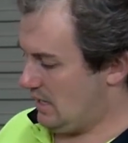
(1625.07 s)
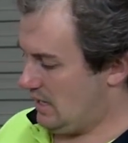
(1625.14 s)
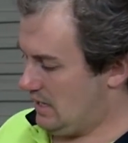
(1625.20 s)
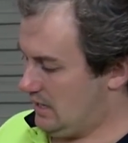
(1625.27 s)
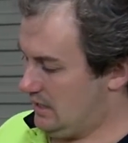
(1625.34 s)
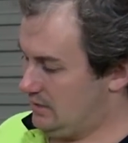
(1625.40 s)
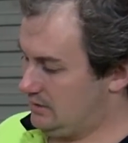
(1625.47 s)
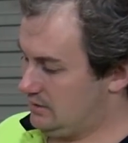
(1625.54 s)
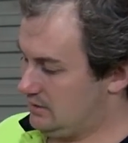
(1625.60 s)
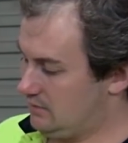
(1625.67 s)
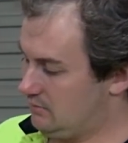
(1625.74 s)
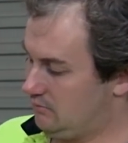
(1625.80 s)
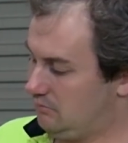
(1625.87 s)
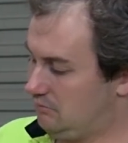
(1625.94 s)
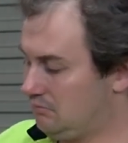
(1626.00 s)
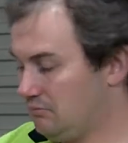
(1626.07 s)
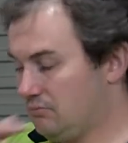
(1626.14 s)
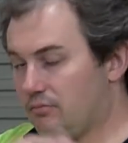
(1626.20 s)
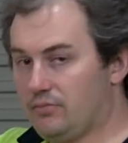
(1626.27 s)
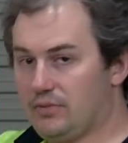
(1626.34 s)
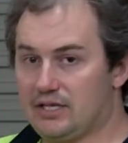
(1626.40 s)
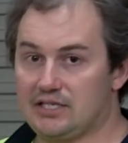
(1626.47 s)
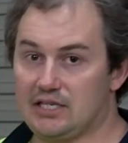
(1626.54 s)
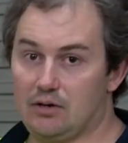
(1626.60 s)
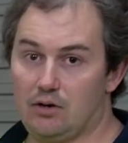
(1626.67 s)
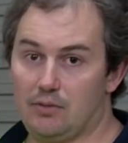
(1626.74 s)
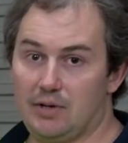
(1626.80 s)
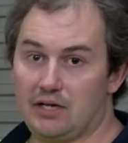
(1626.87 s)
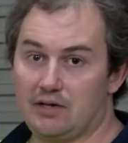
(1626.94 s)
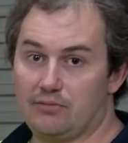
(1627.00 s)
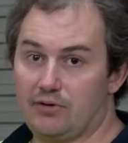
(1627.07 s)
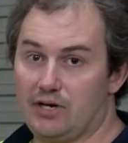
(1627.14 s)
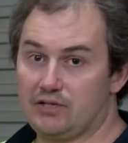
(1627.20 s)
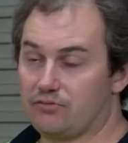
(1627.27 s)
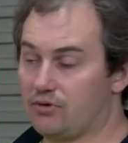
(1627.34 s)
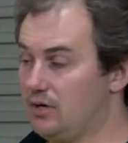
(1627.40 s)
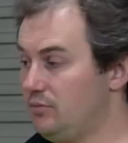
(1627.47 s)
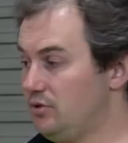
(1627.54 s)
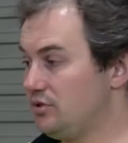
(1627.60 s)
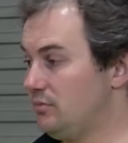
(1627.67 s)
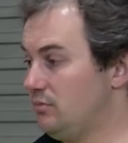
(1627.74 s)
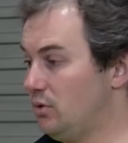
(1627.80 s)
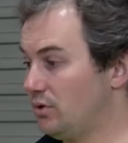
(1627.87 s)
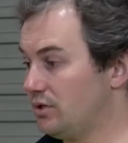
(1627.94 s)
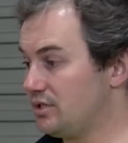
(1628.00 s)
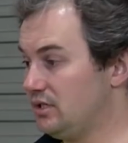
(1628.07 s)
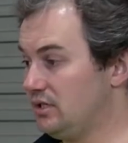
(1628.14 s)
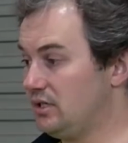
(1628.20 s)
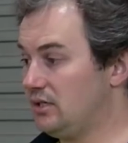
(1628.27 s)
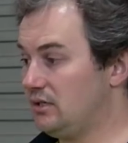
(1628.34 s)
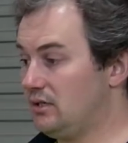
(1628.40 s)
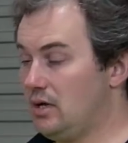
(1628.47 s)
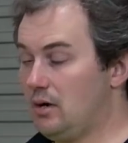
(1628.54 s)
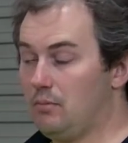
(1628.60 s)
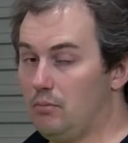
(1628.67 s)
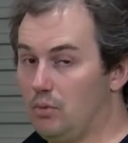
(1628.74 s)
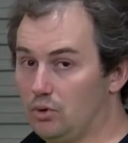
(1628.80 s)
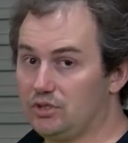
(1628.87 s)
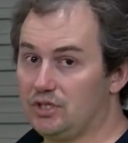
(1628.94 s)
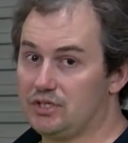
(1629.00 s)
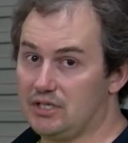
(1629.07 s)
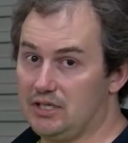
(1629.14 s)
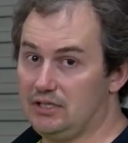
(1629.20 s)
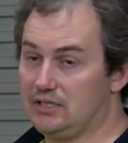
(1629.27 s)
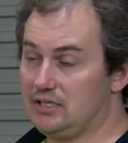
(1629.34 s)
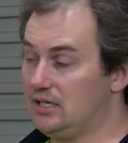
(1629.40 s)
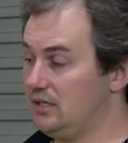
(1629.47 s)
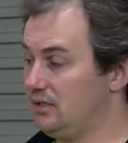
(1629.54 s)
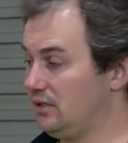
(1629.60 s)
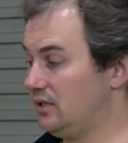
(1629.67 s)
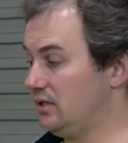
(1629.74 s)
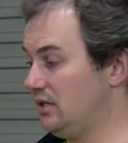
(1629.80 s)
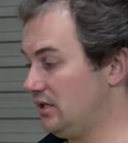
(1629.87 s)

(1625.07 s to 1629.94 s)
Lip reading: and that's how I make a face frame using mortise and tenon